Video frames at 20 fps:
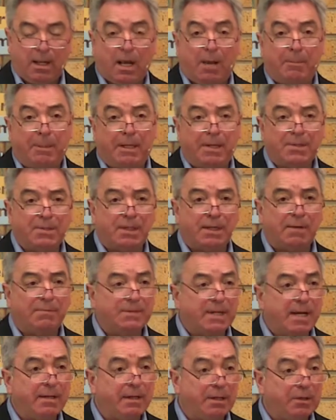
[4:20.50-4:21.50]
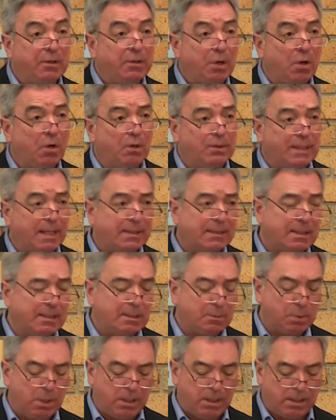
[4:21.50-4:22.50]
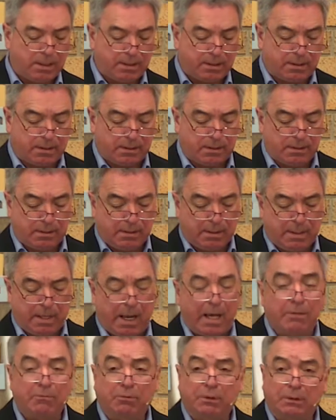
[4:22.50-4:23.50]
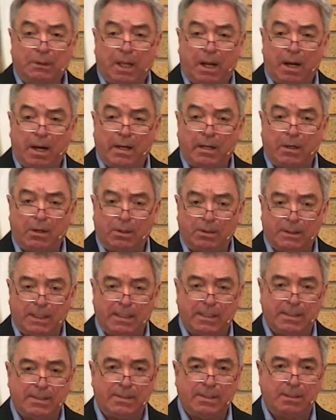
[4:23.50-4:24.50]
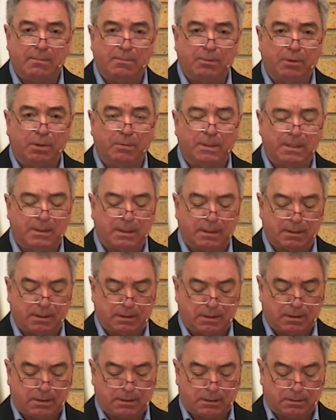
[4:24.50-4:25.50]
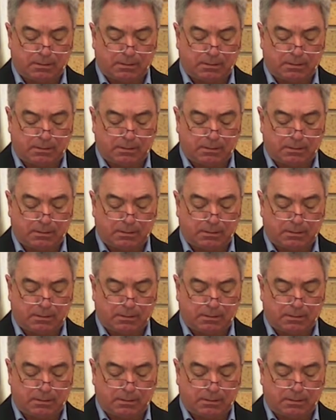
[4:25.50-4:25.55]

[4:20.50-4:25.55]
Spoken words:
and because they have taken God at his word and rely on his promises.